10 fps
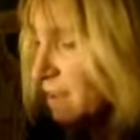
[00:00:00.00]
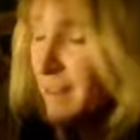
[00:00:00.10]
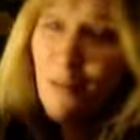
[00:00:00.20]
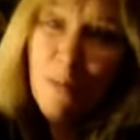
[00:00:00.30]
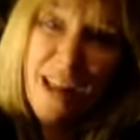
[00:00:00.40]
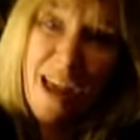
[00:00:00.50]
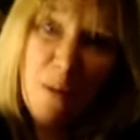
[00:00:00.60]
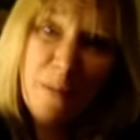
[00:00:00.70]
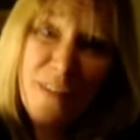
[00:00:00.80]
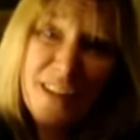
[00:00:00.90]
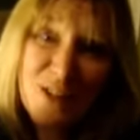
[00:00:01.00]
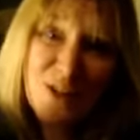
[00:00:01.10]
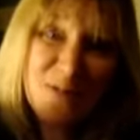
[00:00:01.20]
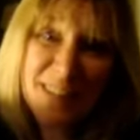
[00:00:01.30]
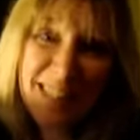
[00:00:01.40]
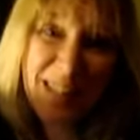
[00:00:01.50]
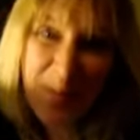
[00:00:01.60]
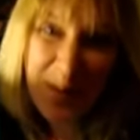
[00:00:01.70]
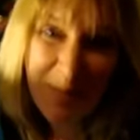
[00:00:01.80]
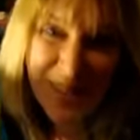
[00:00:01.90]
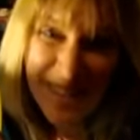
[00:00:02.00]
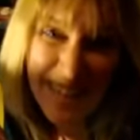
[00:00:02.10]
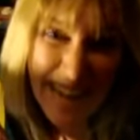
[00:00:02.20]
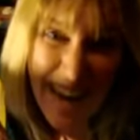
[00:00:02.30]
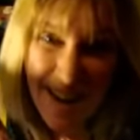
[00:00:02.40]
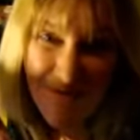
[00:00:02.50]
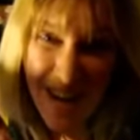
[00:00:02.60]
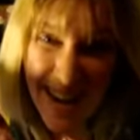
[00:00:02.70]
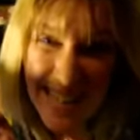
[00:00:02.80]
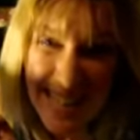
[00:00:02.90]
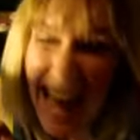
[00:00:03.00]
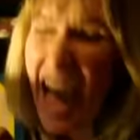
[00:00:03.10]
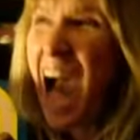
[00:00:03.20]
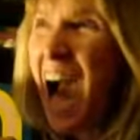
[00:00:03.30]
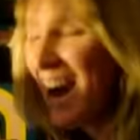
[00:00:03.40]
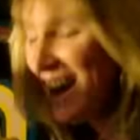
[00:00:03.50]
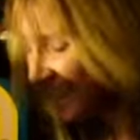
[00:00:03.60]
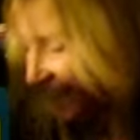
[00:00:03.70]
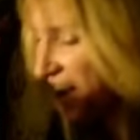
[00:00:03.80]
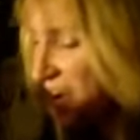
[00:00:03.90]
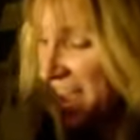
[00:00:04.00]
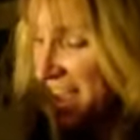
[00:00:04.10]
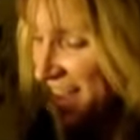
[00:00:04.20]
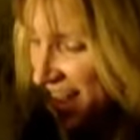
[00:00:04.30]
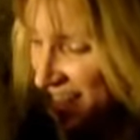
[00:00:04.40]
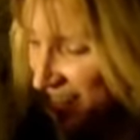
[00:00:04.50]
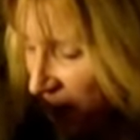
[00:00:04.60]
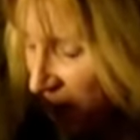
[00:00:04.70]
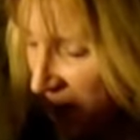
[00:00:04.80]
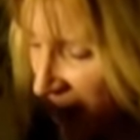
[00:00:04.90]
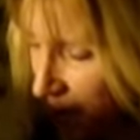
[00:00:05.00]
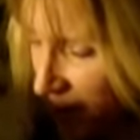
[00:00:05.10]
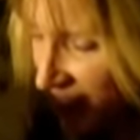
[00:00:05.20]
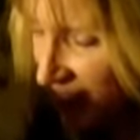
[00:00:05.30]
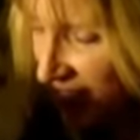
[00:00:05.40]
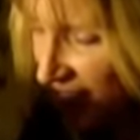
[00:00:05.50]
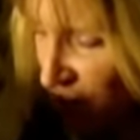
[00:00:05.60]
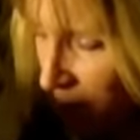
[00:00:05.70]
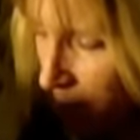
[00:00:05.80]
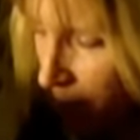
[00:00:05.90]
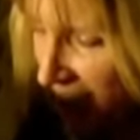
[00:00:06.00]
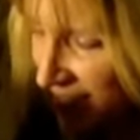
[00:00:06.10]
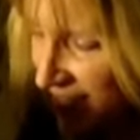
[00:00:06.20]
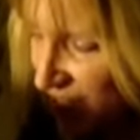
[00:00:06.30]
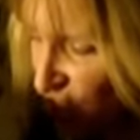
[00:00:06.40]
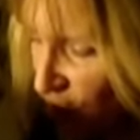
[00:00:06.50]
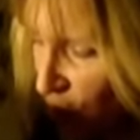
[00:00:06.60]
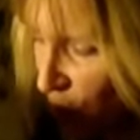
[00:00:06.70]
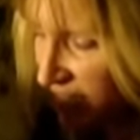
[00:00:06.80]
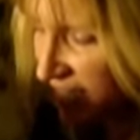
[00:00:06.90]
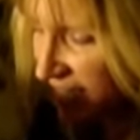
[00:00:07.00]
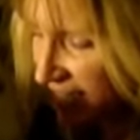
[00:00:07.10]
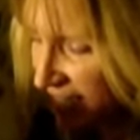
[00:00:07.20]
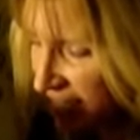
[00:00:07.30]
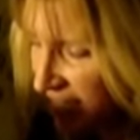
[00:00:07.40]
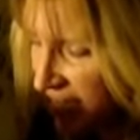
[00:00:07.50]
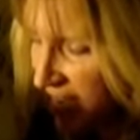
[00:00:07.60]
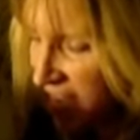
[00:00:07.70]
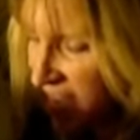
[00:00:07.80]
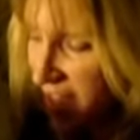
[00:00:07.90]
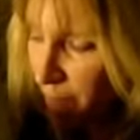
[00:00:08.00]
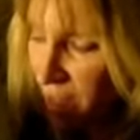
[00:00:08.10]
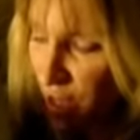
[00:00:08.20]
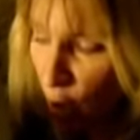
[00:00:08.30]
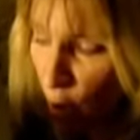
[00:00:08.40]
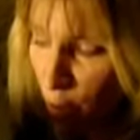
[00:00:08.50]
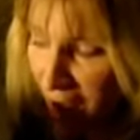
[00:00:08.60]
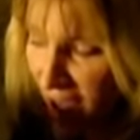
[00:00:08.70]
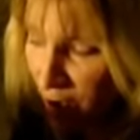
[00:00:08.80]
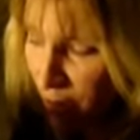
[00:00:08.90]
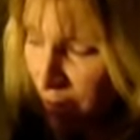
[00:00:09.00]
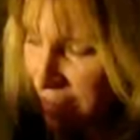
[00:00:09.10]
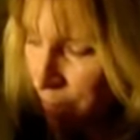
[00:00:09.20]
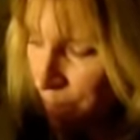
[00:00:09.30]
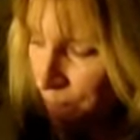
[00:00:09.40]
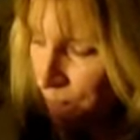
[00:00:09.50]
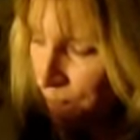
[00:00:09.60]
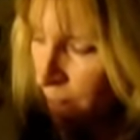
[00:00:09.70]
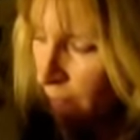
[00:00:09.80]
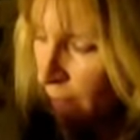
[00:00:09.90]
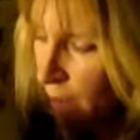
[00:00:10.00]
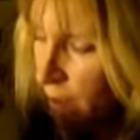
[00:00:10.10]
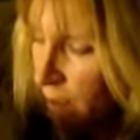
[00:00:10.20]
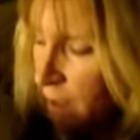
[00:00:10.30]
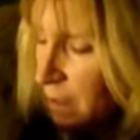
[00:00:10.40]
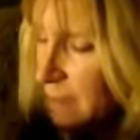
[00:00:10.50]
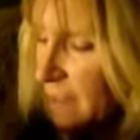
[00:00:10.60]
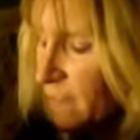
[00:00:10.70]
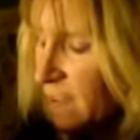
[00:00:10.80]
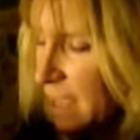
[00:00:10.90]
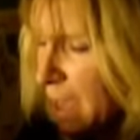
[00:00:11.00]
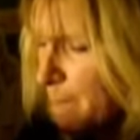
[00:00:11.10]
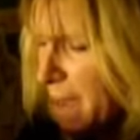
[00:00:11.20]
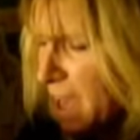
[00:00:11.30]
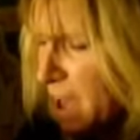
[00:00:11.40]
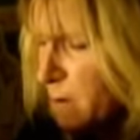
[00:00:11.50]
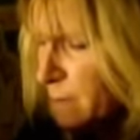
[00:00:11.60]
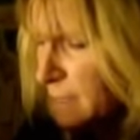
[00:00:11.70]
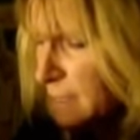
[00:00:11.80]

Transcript: It would help if I turned the sewing machine on, right? Okay, so I'm going to stitch on my back stitch to hold it a little. I'm going to go around, leaving about